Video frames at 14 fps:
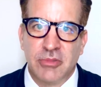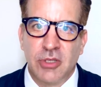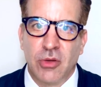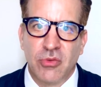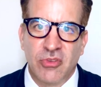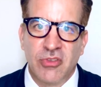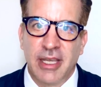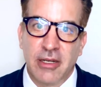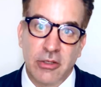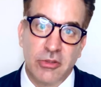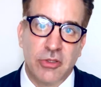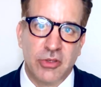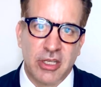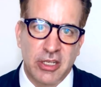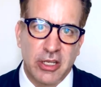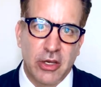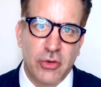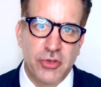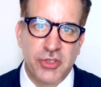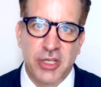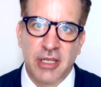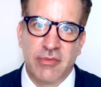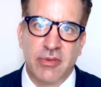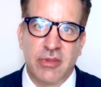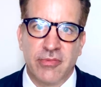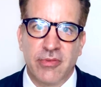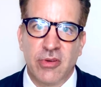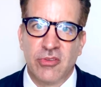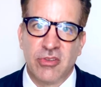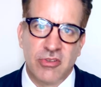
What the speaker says: Don't settle, and you can negotiate for the first